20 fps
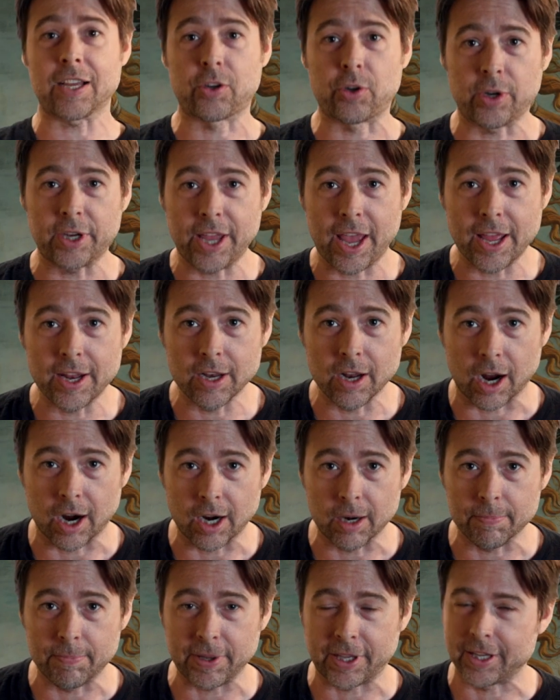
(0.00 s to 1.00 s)
create
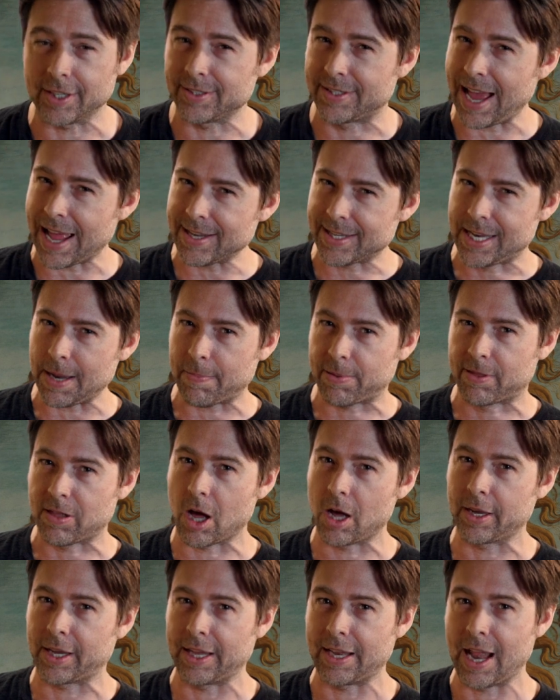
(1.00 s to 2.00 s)
art because that
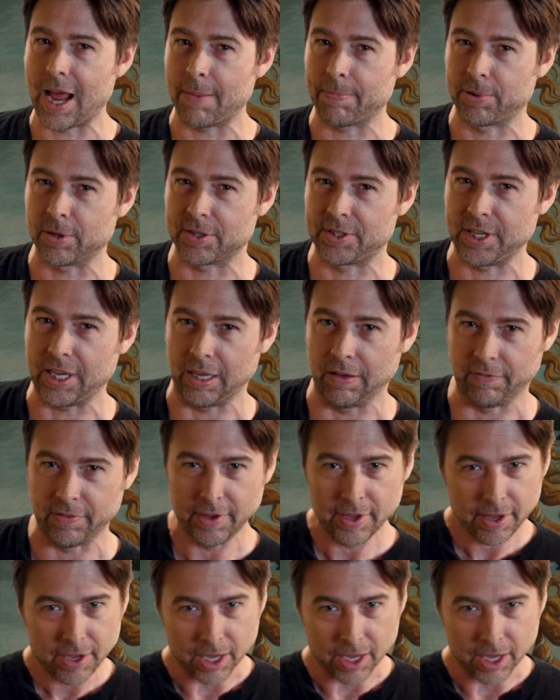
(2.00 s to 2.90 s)
diphthong cannot perceive.